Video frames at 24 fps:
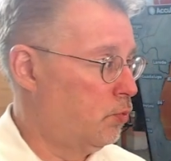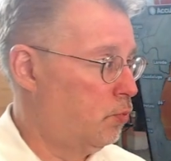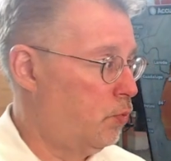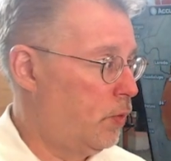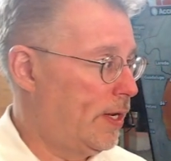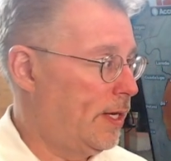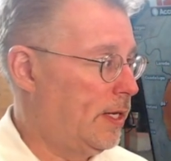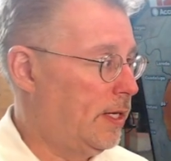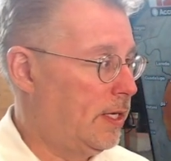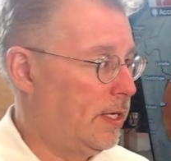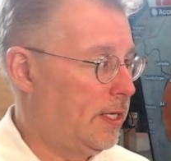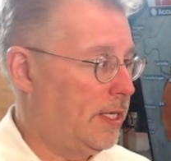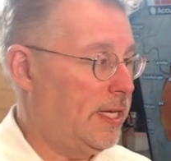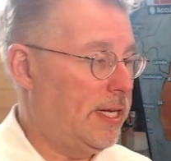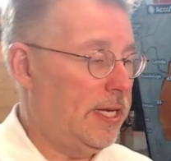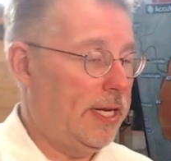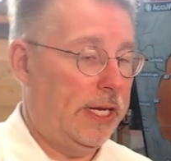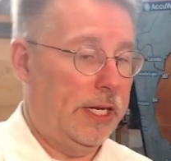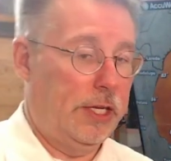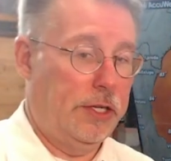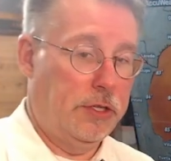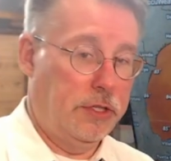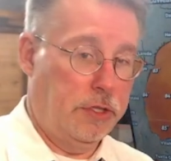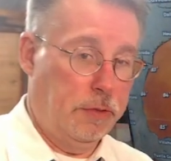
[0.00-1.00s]
We
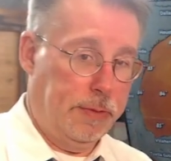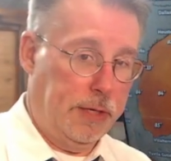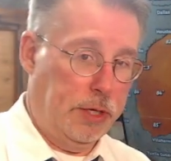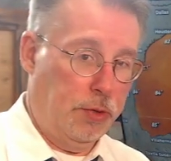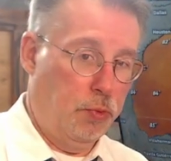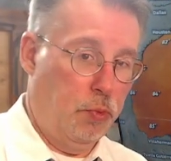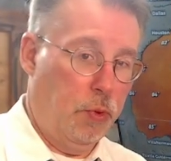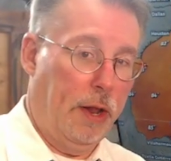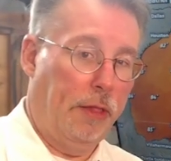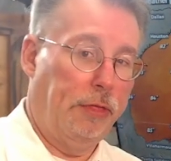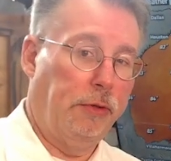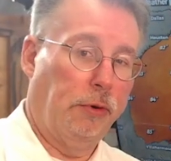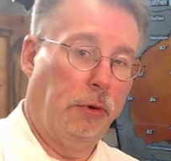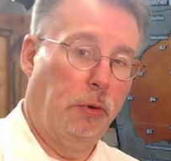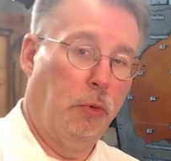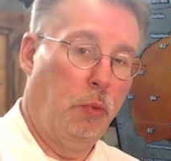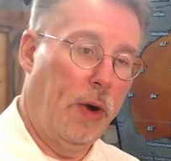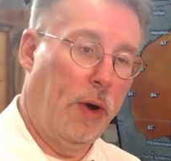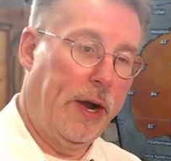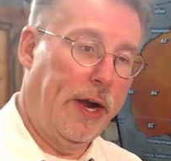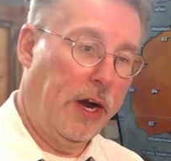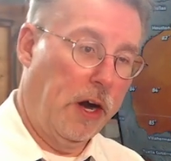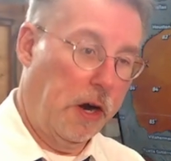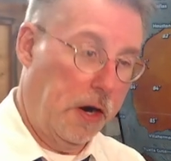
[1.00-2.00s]
need to be weather
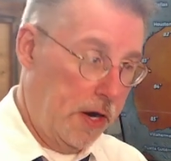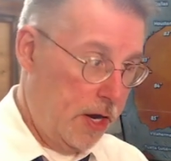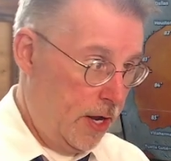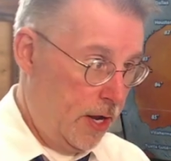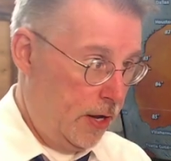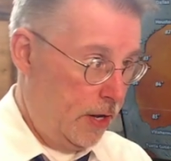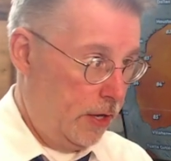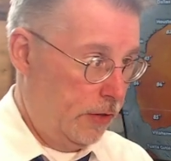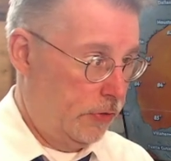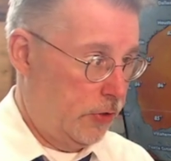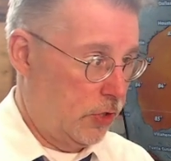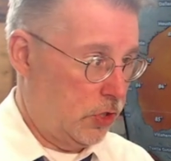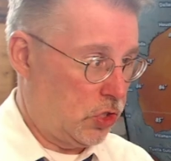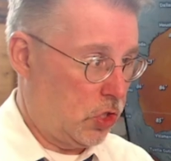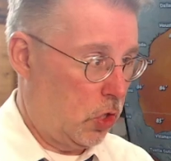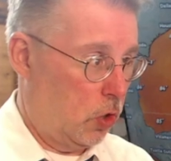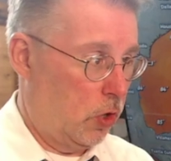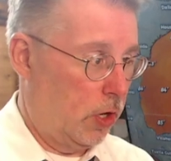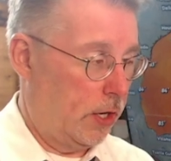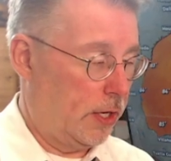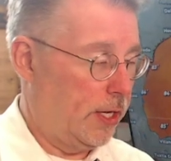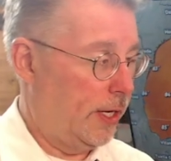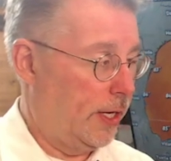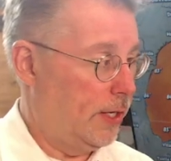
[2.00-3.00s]
aware this
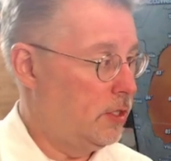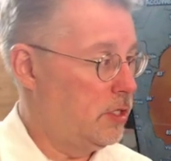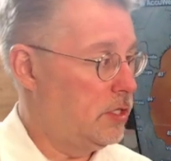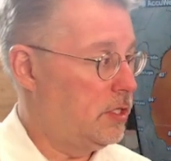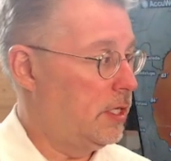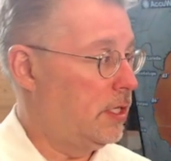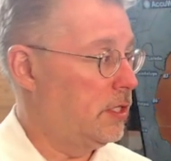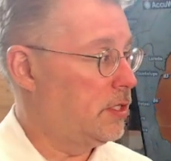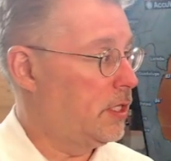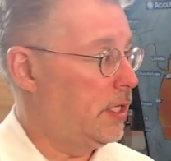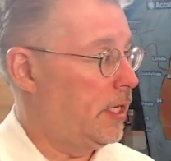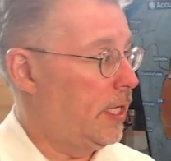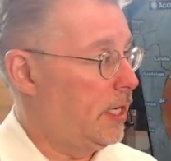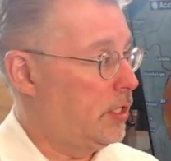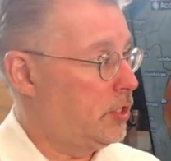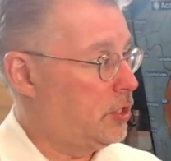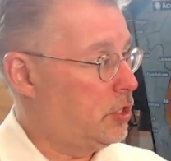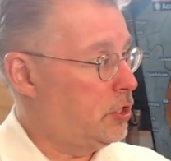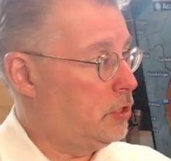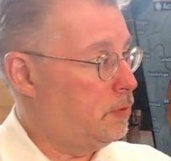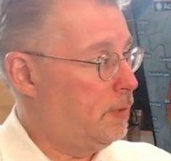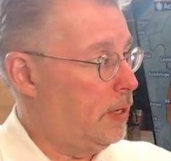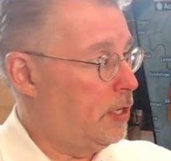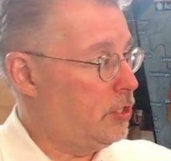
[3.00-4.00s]
hurricane season,
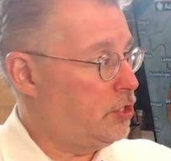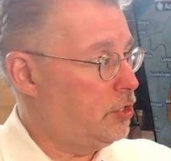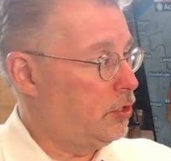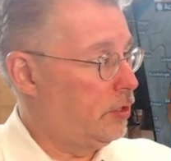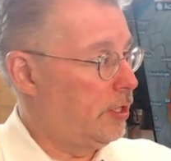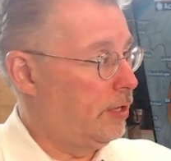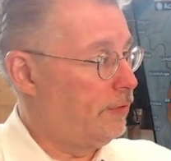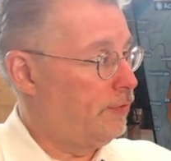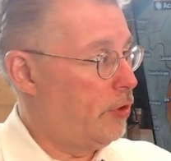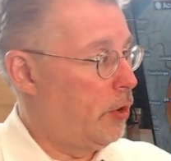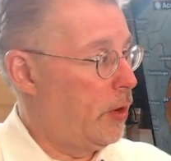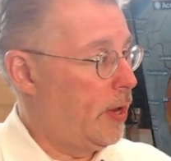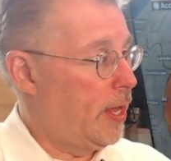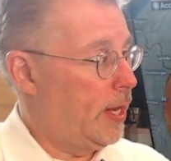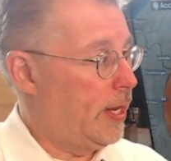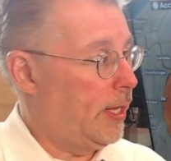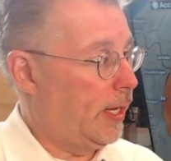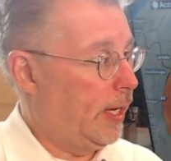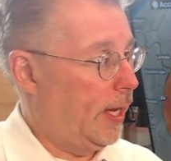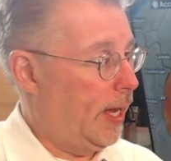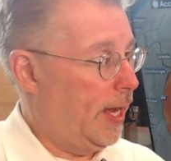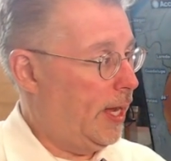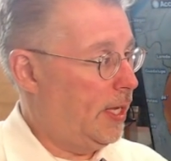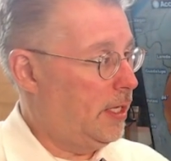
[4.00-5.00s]
especially if you're
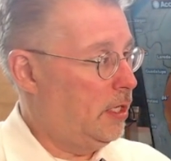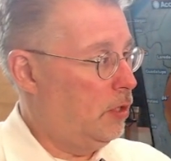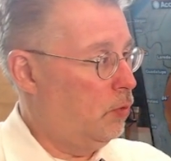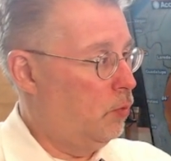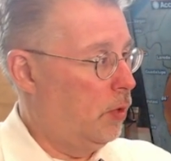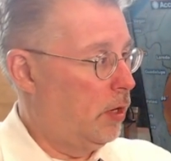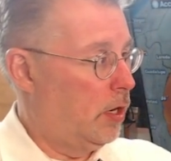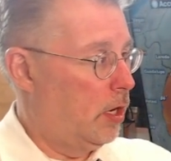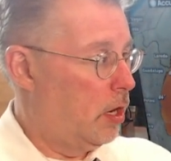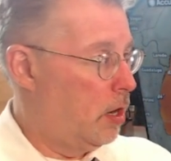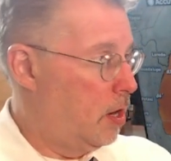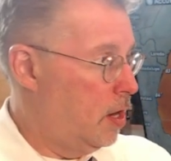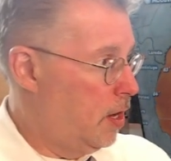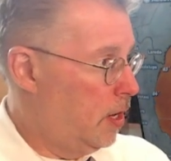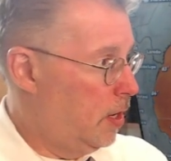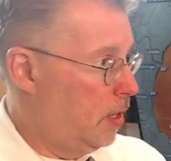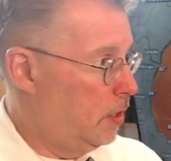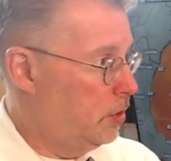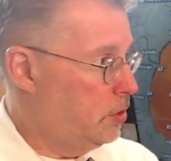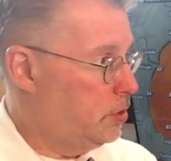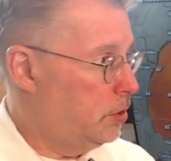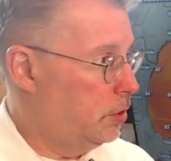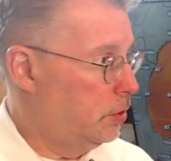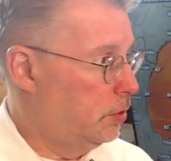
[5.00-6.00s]
heading anywhere
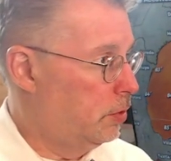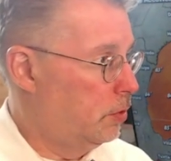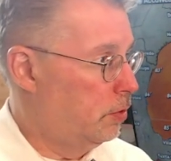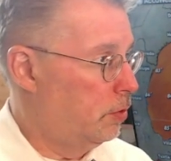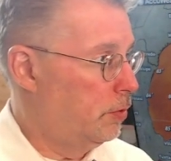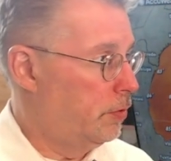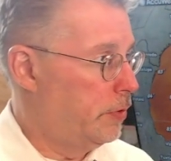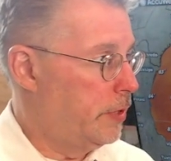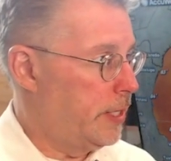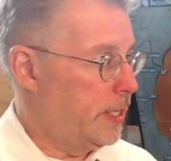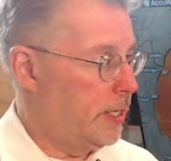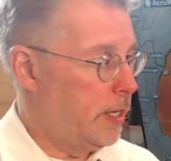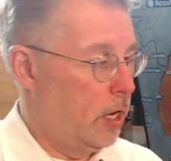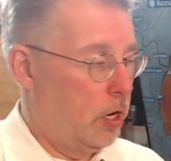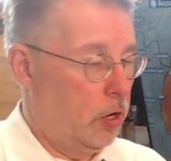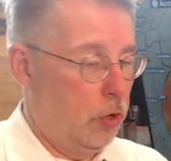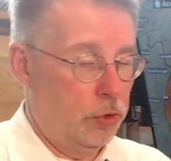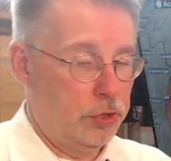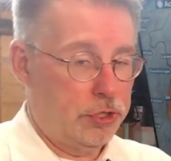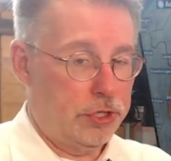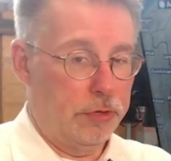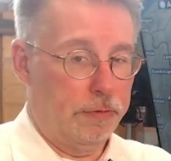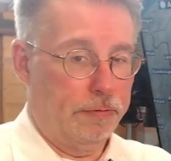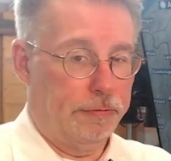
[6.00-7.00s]
to the
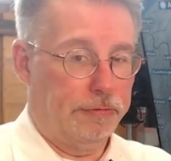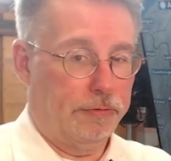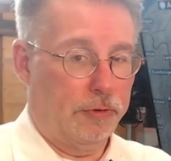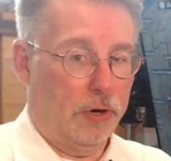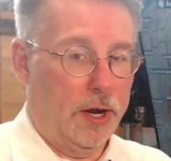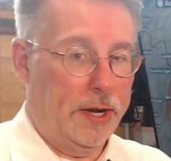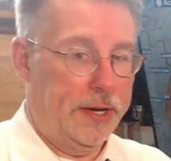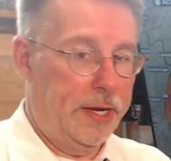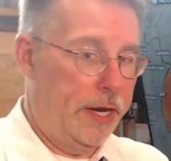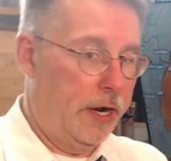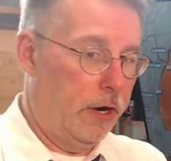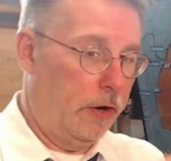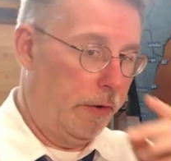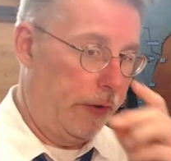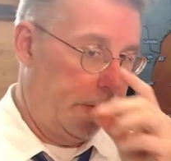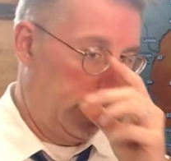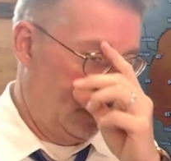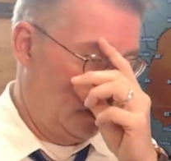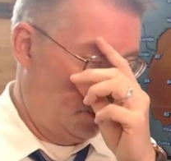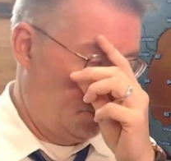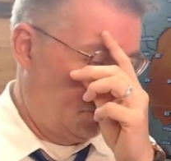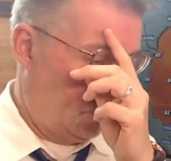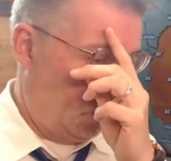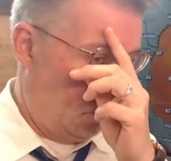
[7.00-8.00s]
oceanfront
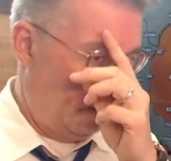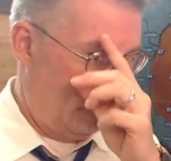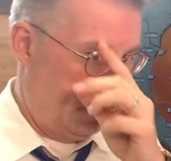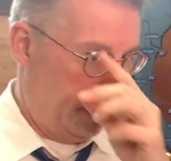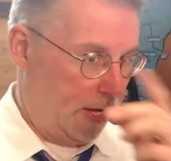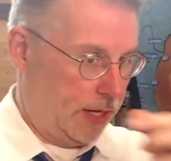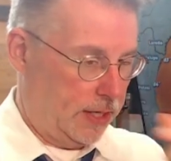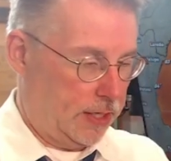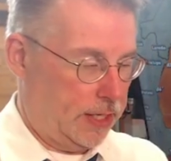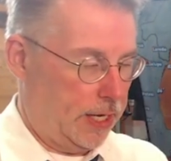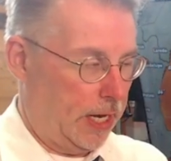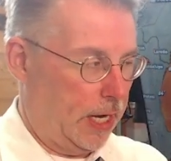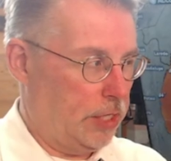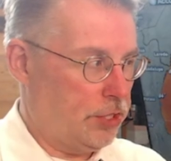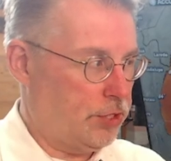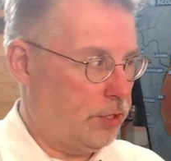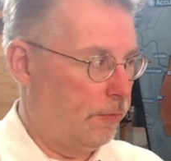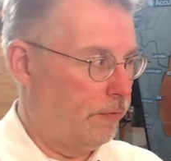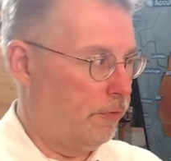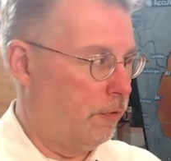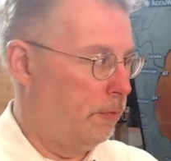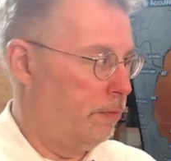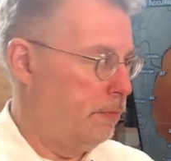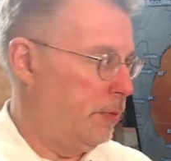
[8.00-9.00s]
areas for a
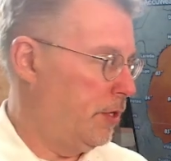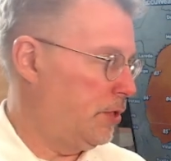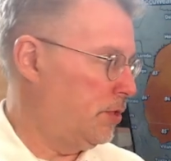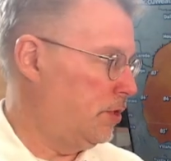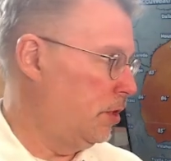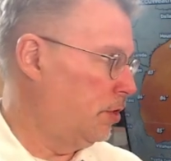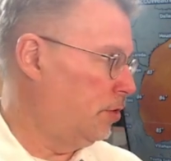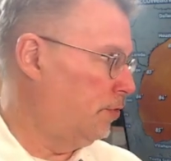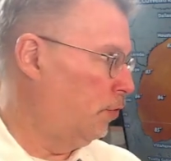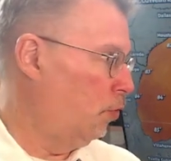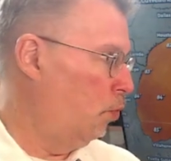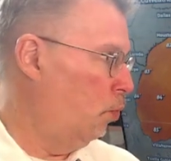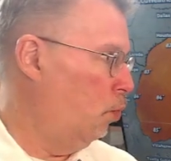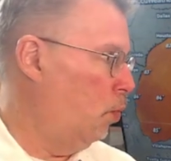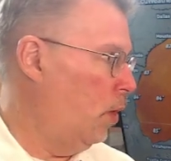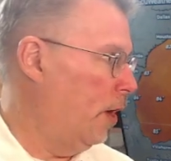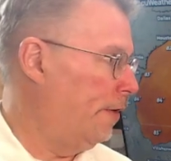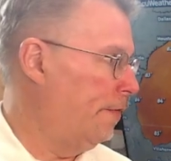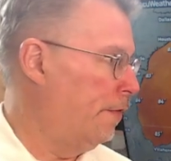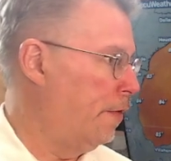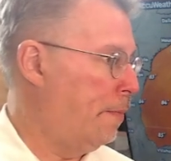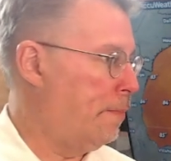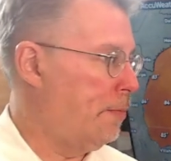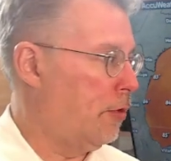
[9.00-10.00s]
vacation, for business, for
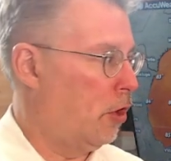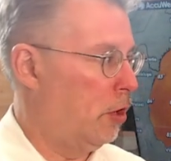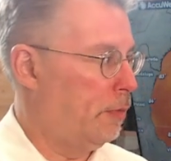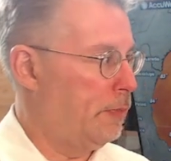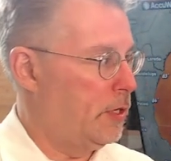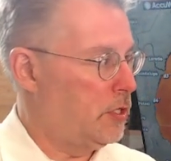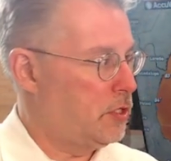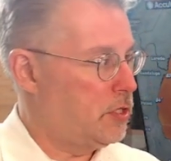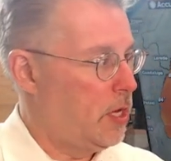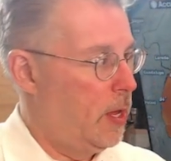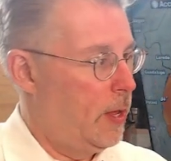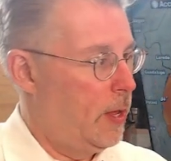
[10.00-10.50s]
whatever purpose.